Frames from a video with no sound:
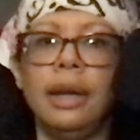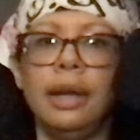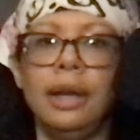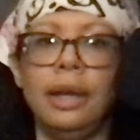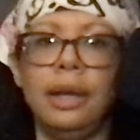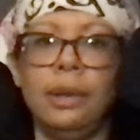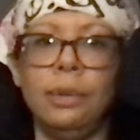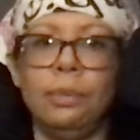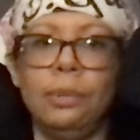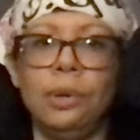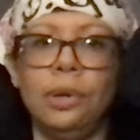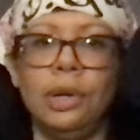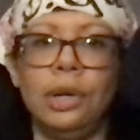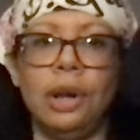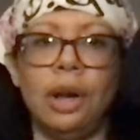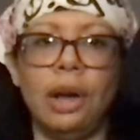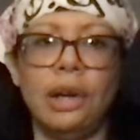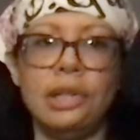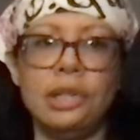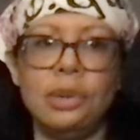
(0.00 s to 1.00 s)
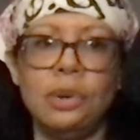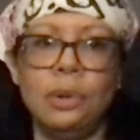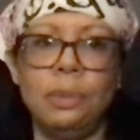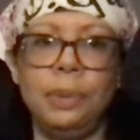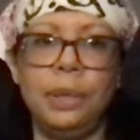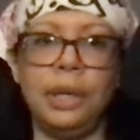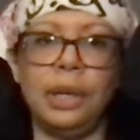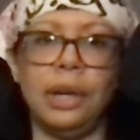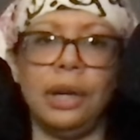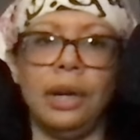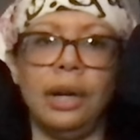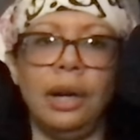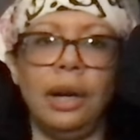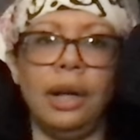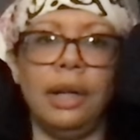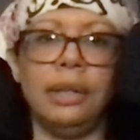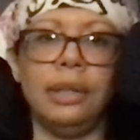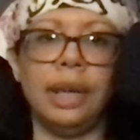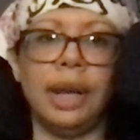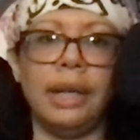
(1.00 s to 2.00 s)
It would also
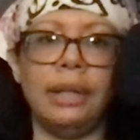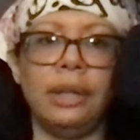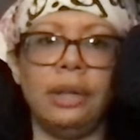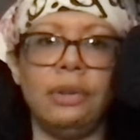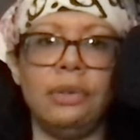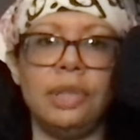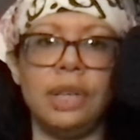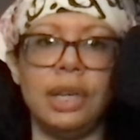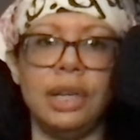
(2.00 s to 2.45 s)
appear that those